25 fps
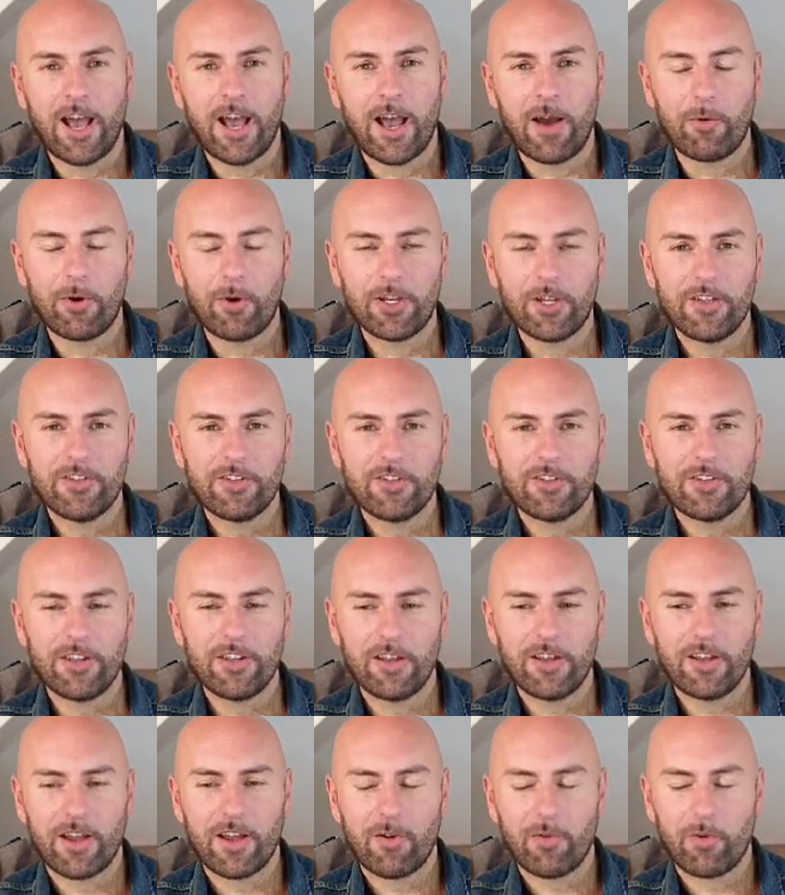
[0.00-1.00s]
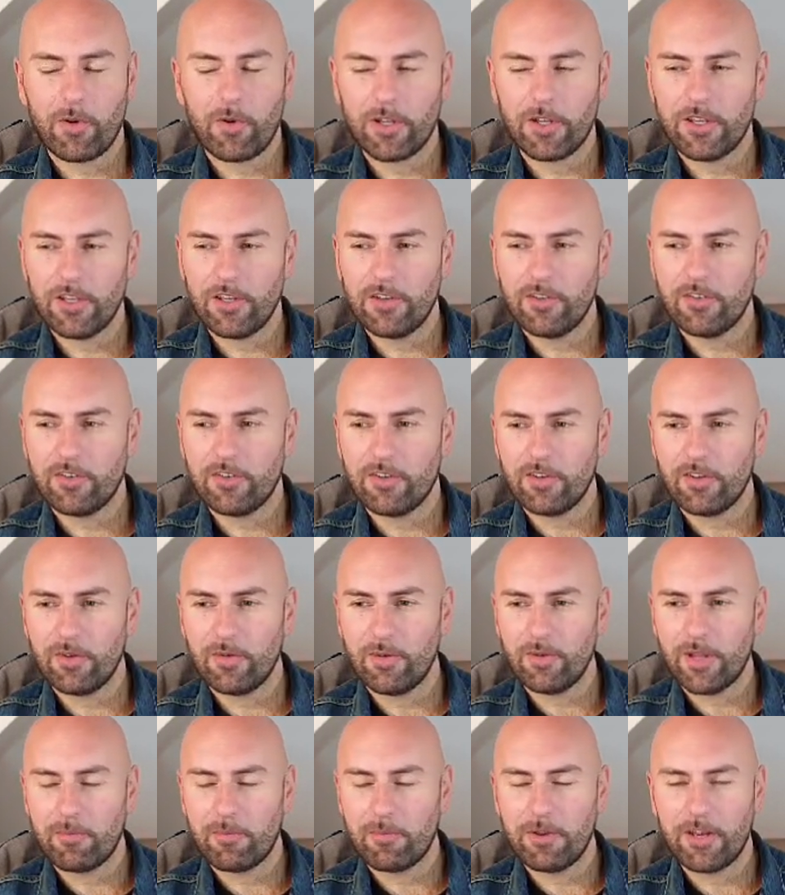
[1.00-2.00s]
I want you
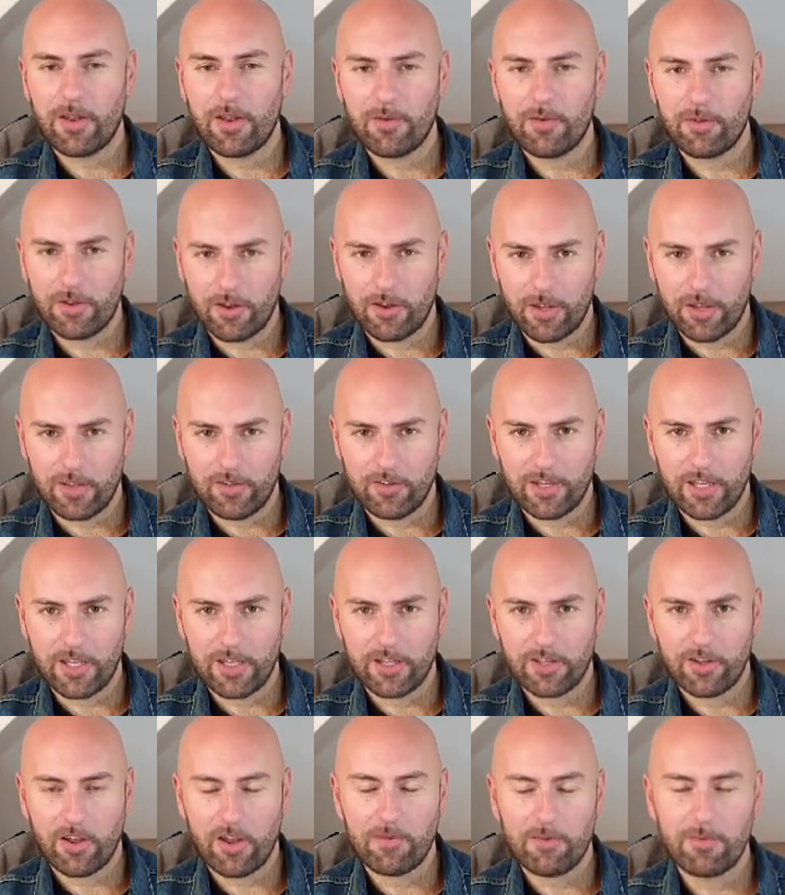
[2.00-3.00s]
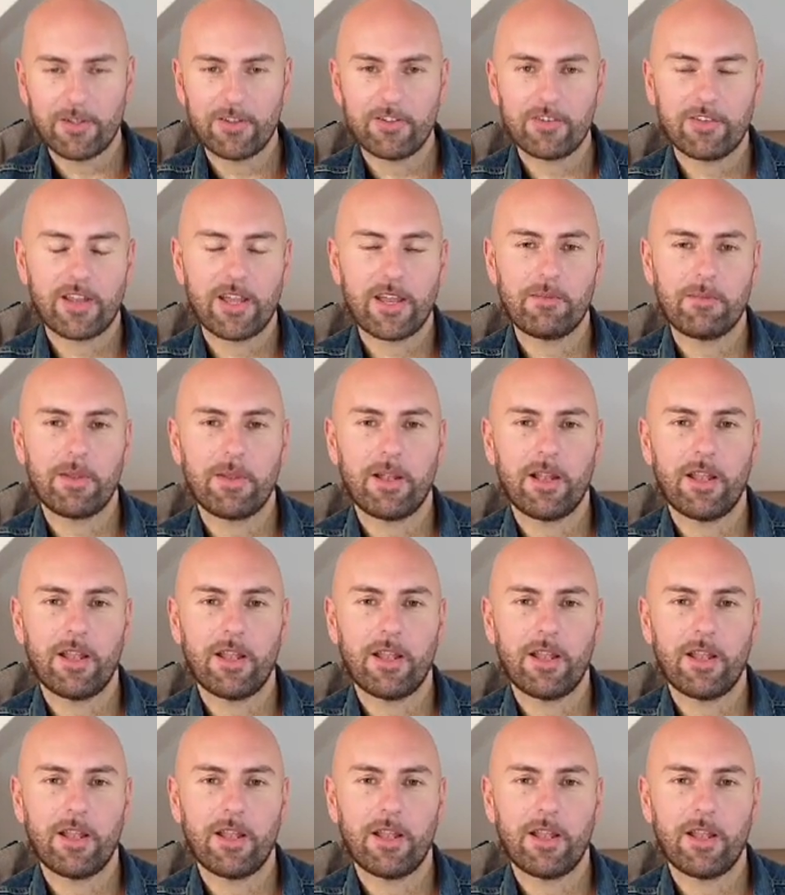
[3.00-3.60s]
to let me know, guys, in the comments down